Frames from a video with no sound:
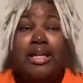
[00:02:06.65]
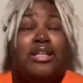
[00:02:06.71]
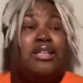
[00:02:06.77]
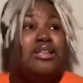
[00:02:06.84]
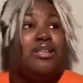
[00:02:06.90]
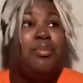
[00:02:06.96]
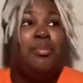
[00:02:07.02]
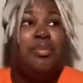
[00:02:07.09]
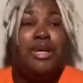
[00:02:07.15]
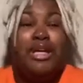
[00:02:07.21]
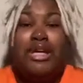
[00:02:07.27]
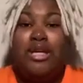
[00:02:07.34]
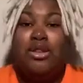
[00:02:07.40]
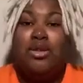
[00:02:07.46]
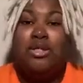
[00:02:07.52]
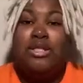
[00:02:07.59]

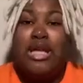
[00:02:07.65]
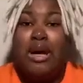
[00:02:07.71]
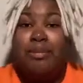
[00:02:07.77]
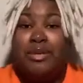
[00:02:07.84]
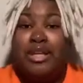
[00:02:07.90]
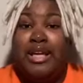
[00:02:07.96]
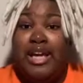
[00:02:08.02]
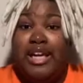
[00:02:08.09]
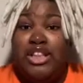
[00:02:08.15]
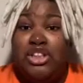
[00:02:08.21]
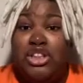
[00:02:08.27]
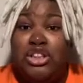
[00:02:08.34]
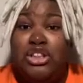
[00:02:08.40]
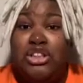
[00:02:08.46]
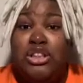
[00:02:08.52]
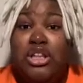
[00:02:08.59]
Submitting those
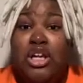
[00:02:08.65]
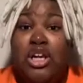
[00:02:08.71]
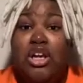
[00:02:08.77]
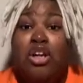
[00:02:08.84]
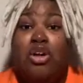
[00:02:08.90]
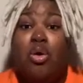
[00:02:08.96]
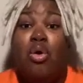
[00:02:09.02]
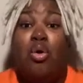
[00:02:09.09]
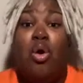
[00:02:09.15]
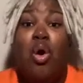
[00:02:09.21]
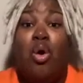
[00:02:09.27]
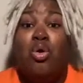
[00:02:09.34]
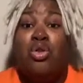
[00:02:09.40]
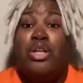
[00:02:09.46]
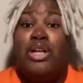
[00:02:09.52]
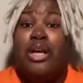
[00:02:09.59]
applications,
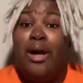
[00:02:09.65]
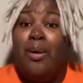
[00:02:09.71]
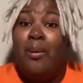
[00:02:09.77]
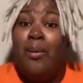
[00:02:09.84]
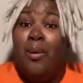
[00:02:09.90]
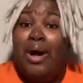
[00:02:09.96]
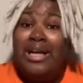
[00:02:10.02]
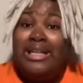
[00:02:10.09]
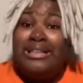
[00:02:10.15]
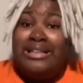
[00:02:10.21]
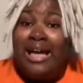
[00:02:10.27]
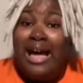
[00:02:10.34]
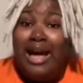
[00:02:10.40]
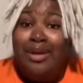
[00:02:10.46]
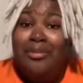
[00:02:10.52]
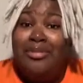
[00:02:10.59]
only a
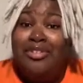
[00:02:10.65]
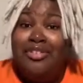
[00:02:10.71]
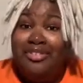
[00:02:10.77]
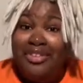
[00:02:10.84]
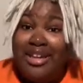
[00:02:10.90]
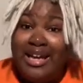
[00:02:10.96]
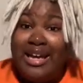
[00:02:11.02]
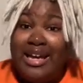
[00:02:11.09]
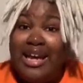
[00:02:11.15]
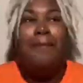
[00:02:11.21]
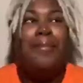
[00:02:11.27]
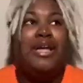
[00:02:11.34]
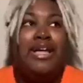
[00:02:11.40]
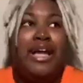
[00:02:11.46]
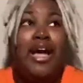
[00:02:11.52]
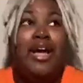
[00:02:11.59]
one-time fee,
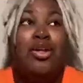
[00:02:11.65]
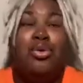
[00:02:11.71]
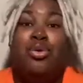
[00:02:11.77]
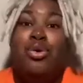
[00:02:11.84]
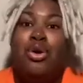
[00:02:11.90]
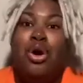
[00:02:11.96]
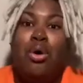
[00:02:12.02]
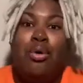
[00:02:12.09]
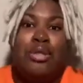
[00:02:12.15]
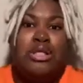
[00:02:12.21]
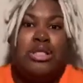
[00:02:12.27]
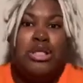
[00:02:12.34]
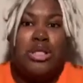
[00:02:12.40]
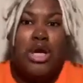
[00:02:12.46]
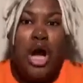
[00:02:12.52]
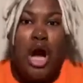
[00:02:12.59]
but yet you could go into
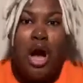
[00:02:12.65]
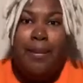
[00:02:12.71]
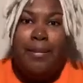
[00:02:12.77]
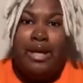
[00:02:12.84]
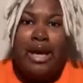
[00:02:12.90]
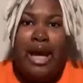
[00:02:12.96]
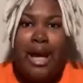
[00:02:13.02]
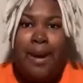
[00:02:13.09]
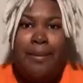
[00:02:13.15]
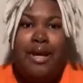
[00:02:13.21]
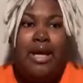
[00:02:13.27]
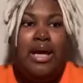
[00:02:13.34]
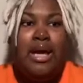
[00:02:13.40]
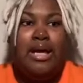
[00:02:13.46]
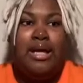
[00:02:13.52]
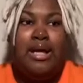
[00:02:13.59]
the Common app
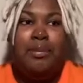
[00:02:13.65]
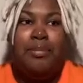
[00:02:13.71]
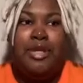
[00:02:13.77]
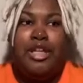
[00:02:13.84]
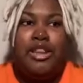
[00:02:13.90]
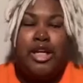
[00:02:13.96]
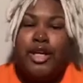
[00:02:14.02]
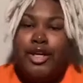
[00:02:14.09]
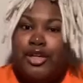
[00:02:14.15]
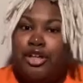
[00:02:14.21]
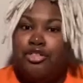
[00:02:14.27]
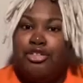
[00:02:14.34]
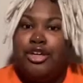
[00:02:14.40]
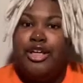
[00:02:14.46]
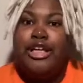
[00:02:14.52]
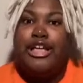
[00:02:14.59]
and it'd be $30
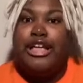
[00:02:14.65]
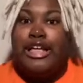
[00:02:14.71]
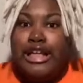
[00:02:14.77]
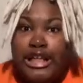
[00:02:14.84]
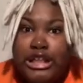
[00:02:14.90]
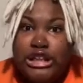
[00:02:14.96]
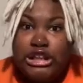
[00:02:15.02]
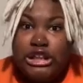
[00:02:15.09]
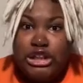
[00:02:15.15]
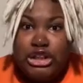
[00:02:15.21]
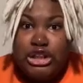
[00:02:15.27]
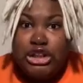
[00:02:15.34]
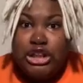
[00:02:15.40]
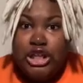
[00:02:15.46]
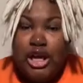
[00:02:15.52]
for each